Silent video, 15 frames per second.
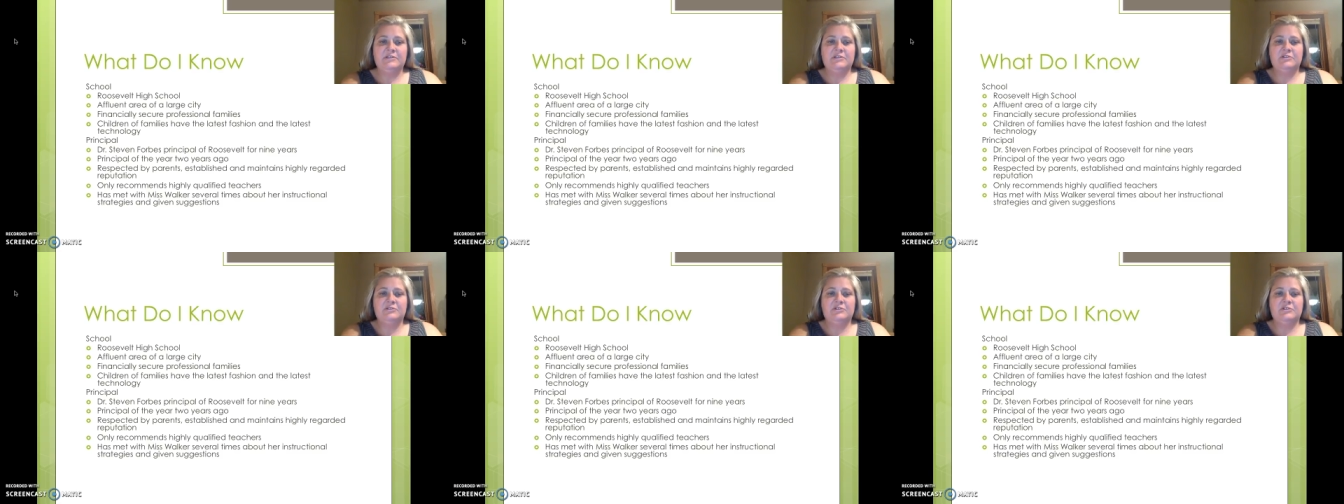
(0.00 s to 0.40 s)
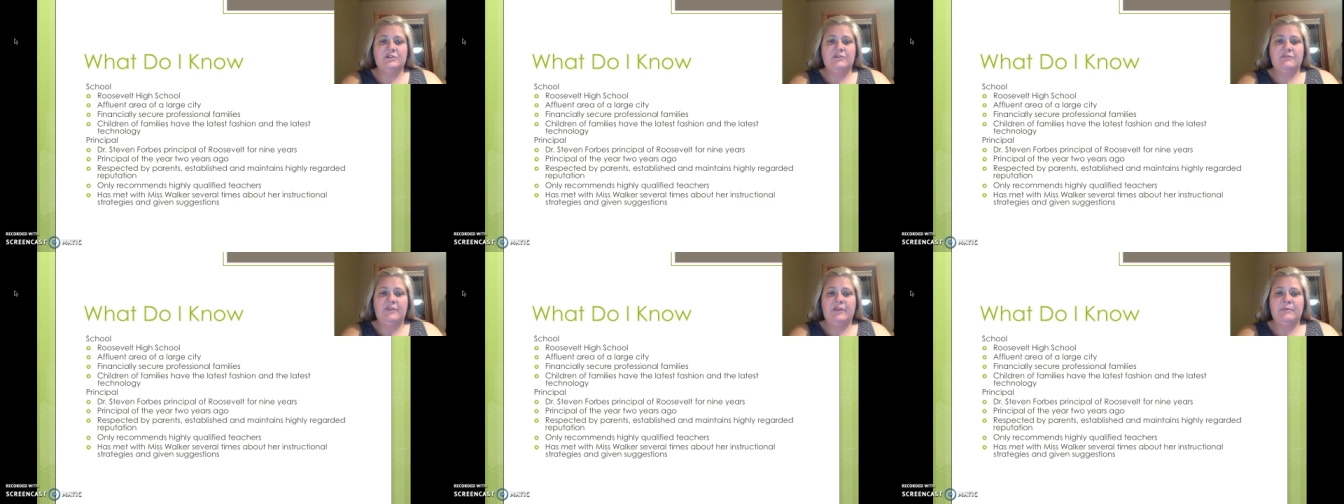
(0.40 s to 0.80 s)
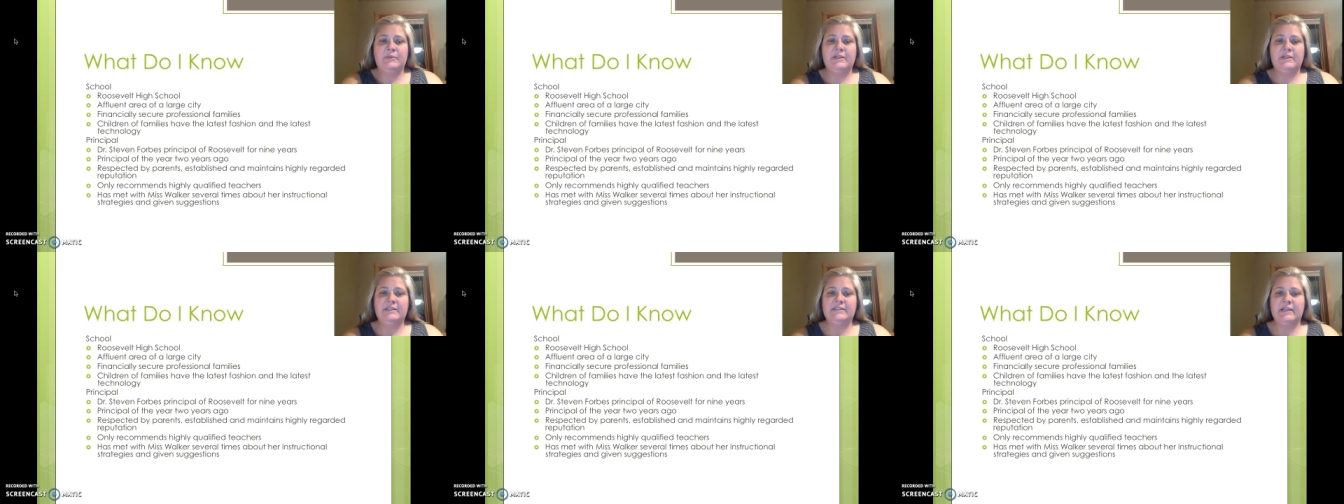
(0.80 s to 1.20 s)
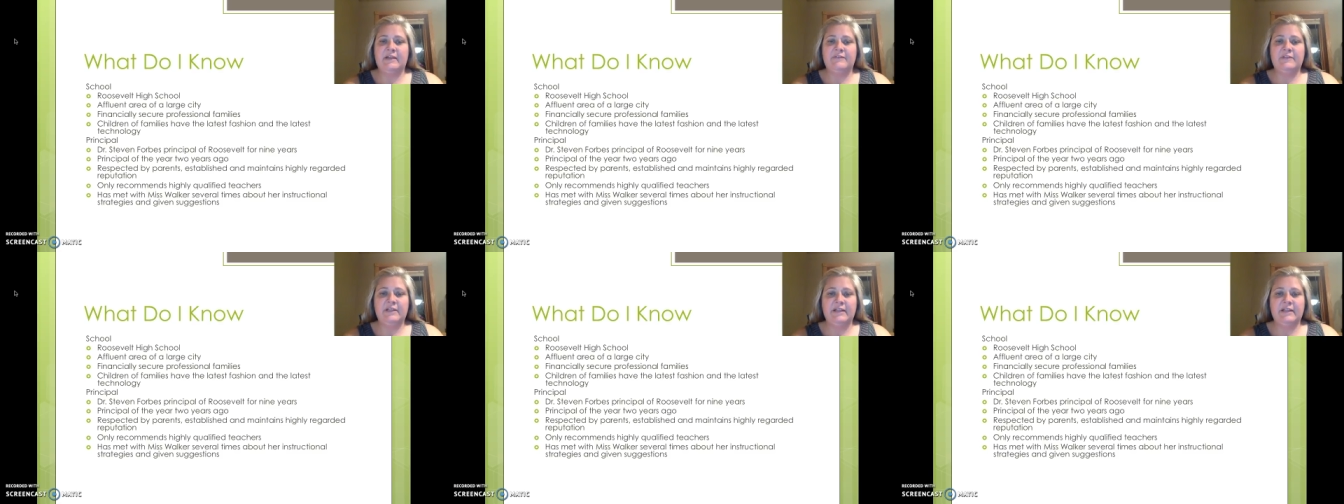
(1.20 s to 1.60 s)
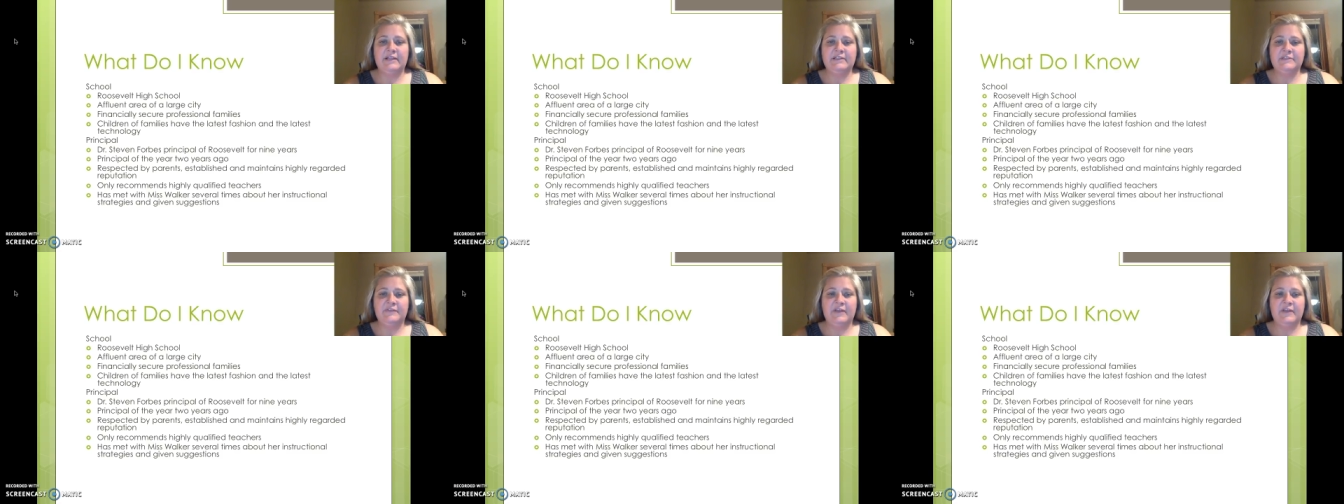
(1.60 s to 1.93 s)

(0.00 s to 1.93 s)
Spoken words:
Children of families have the latest